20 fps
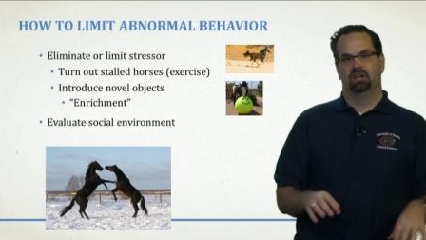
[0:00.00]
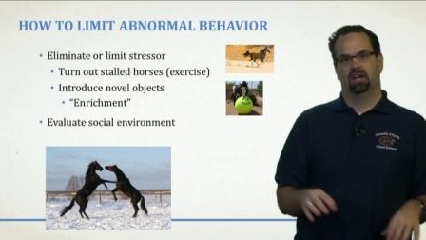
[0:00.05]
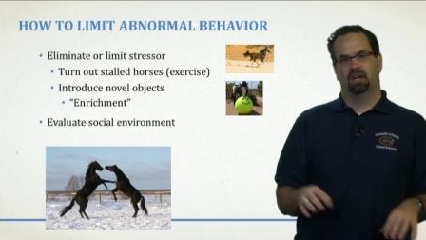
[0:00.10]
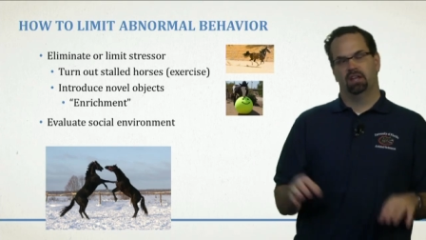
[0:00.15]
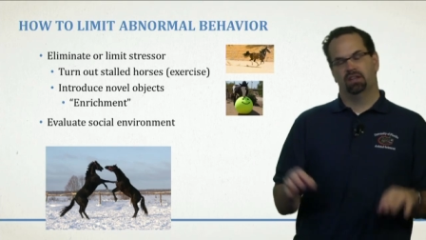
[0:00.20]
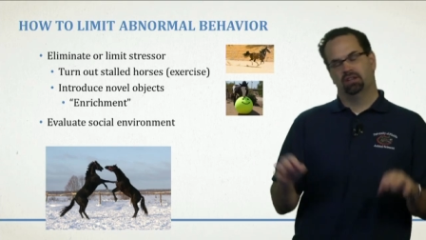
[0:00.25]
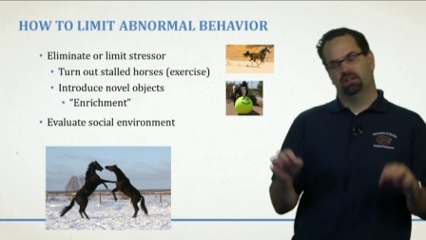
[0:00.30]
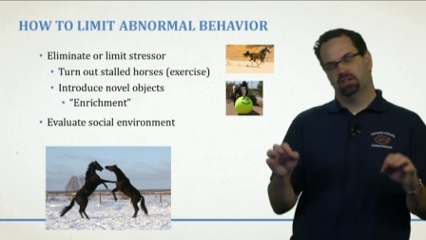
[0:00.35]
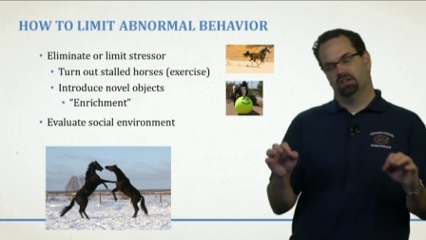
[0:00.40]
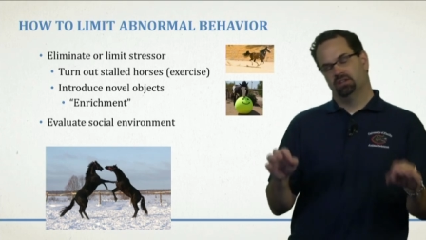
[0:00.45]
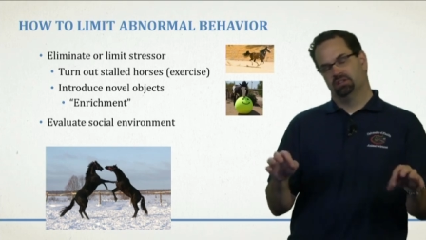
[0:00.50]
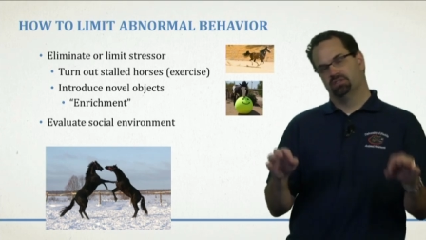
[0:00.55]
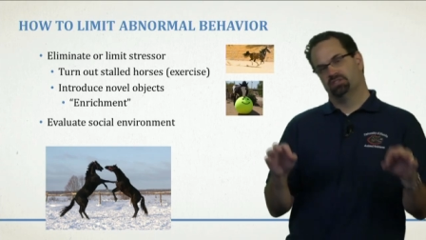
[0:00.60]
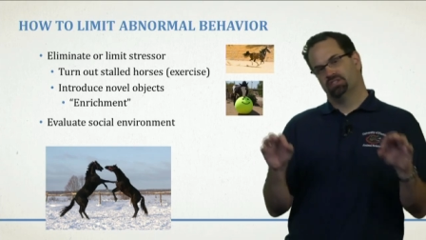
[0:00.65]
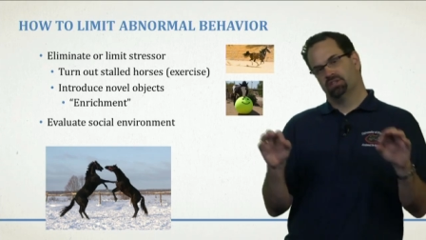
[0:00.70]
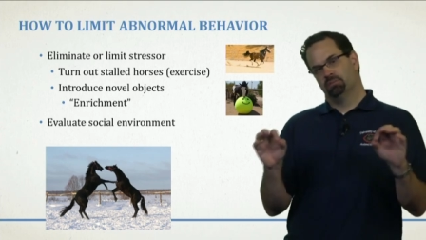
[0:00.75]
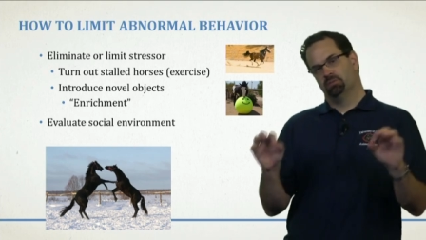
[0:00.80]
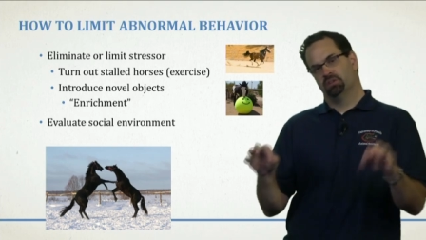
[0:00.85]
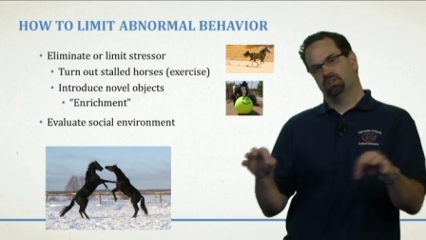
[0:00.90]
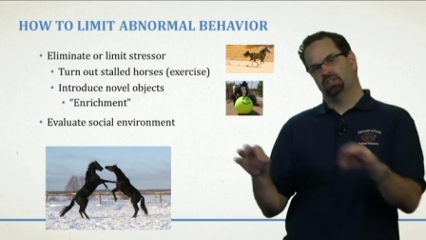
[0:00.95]
And then
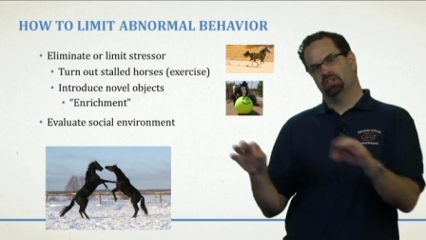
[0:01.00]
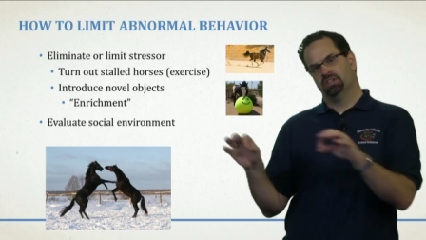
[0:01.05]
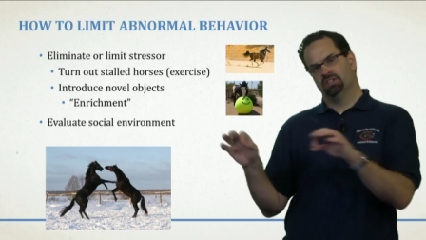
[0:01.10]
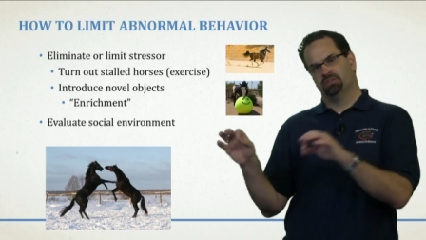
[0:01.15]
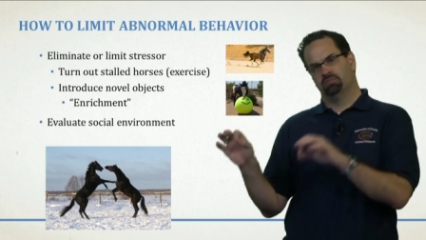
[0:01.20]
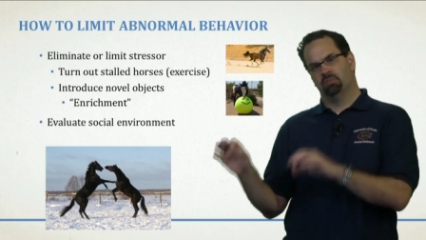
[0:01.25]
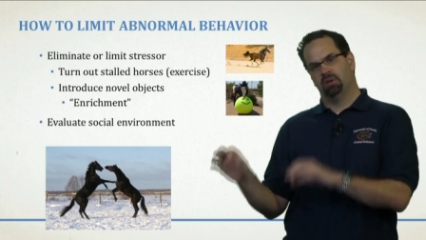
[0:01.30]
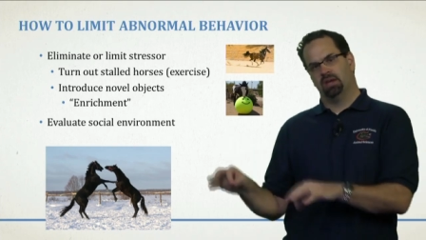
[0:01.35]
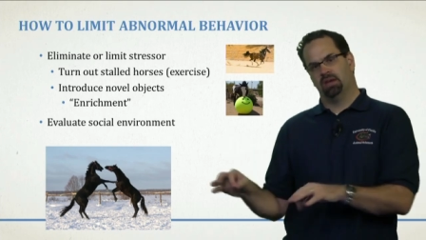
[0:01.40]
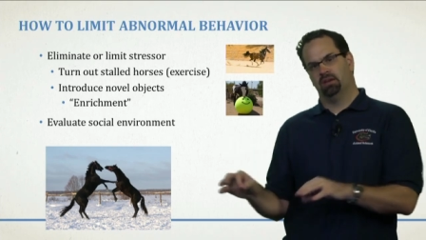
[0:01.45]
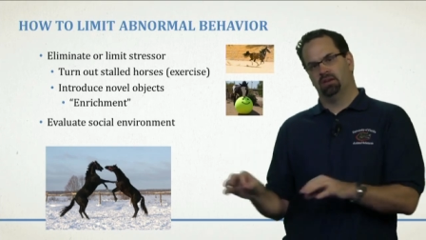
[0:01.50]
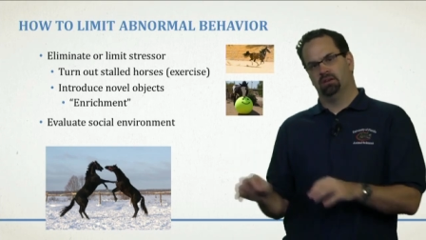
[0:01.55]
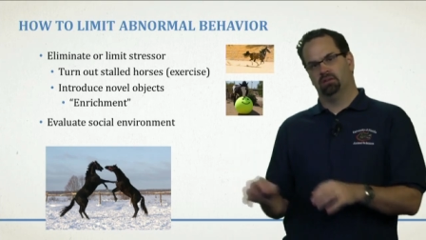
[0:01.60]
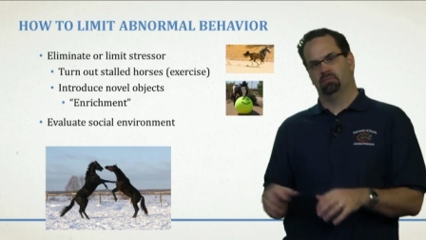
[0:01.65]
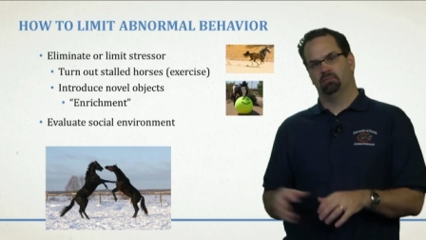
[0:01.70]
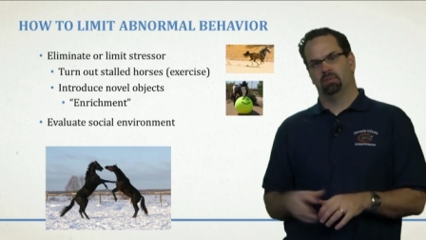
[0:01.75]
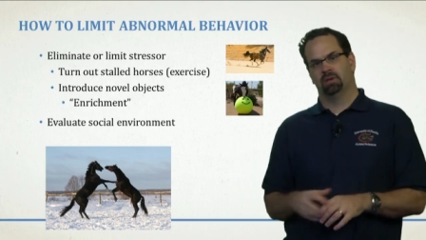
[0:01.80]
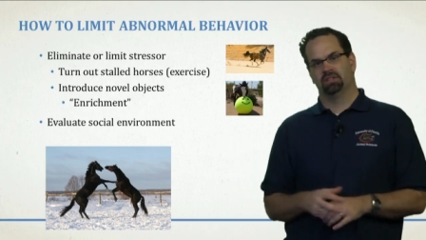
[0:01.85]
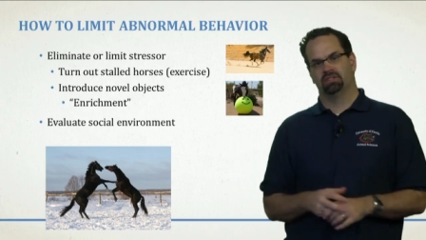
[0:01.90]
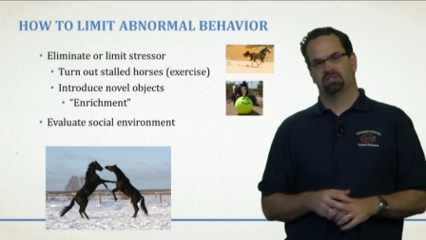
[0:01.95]
some of these
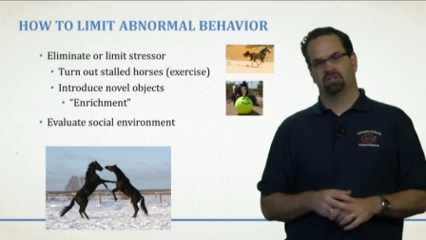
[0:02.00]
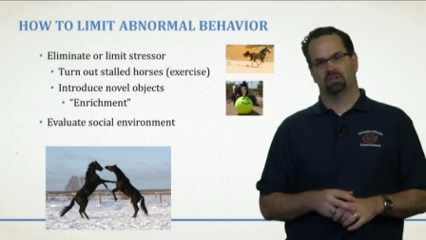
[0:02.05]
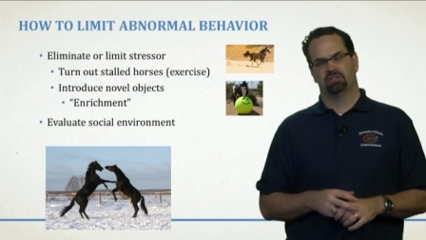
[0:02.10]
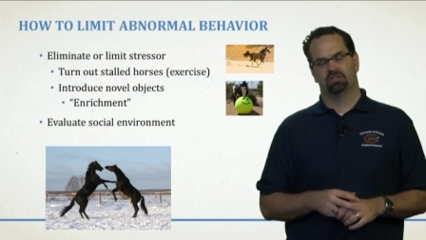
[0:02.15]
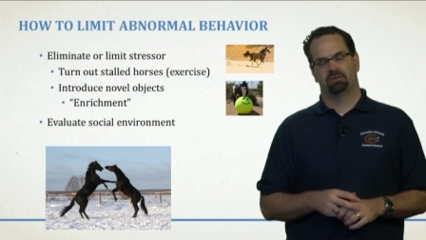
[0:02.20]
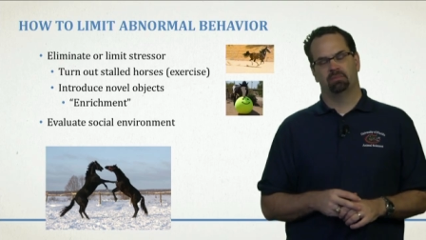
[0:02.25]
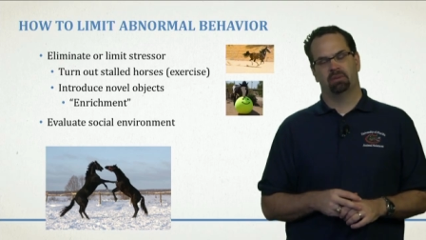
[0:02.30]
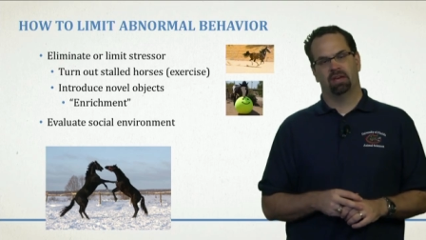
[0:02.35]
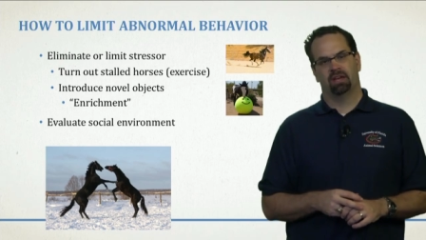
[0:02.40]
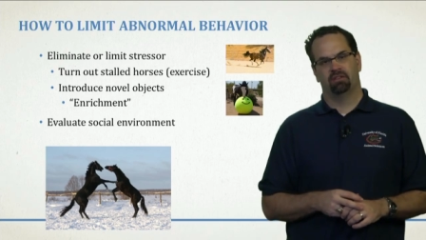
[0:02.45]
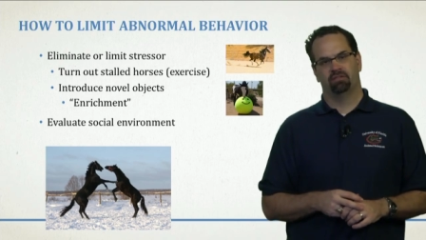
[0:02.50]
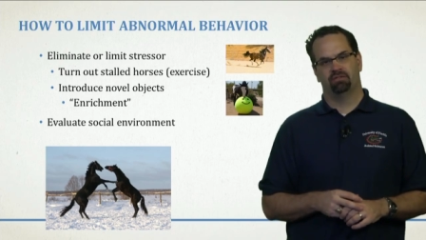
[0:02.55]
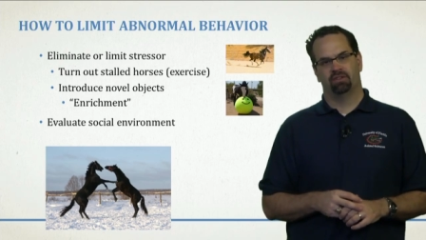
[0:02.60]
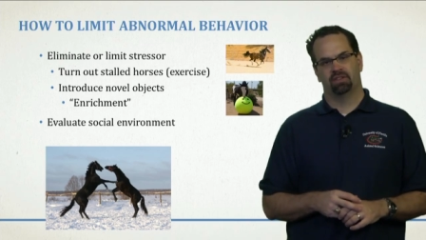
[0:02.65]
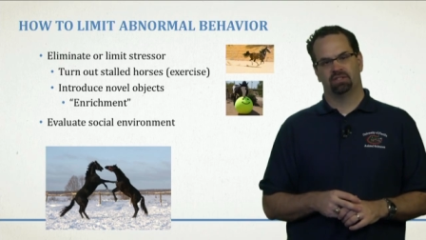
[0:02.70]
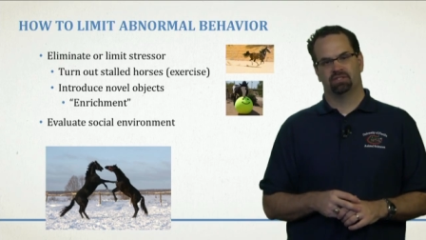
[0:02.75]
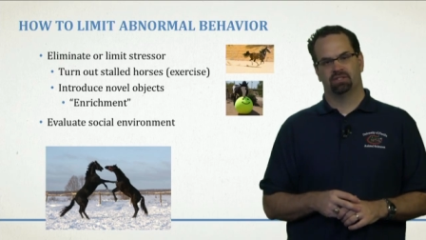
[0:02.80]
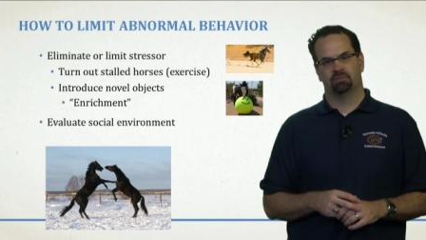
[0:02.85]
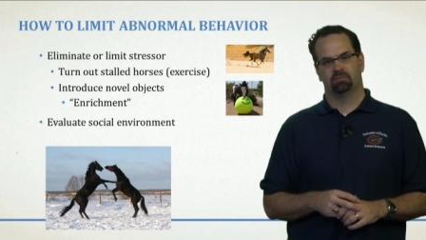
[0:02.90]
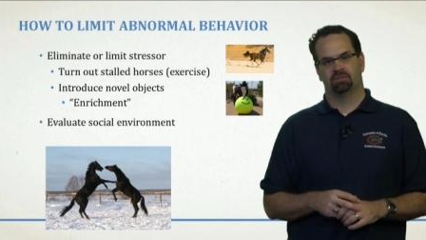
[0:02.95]
may start to
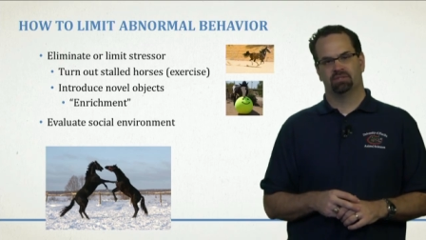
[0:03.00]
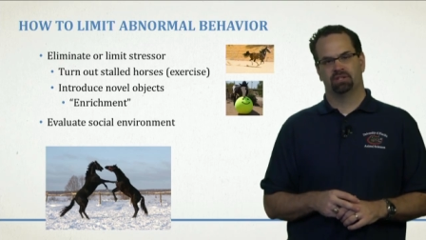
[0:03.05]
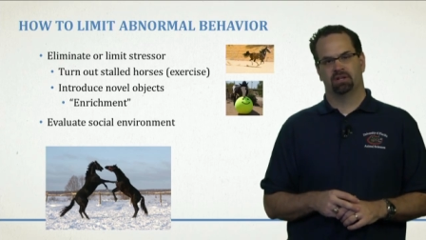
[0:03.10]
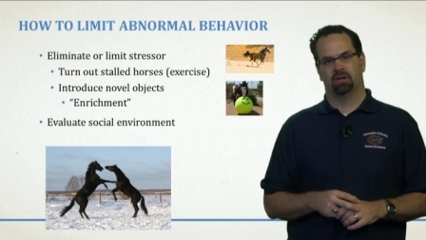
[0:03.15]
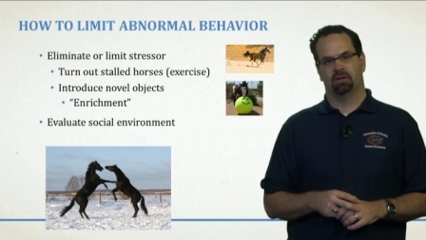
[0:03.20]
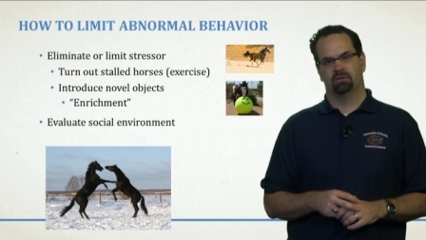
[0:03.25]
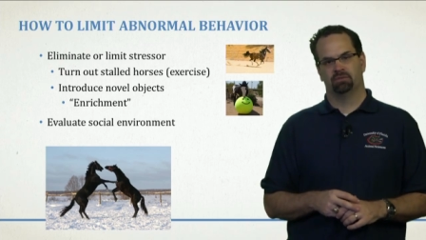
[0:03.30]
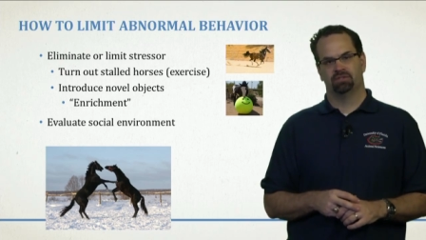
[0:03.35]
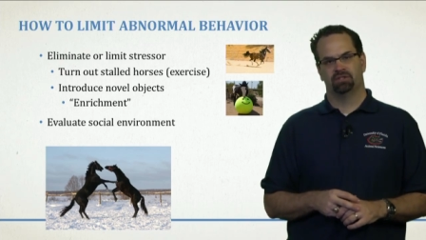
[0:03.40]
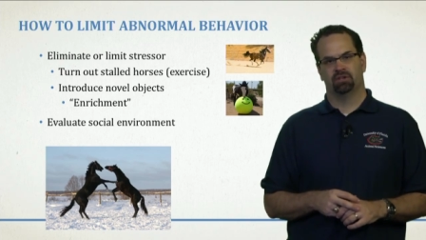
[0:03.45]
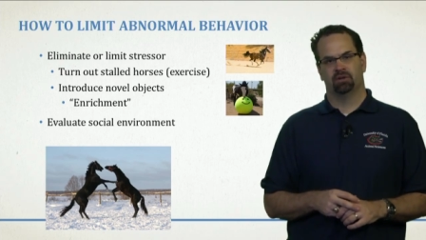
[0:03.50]
manifest themselves.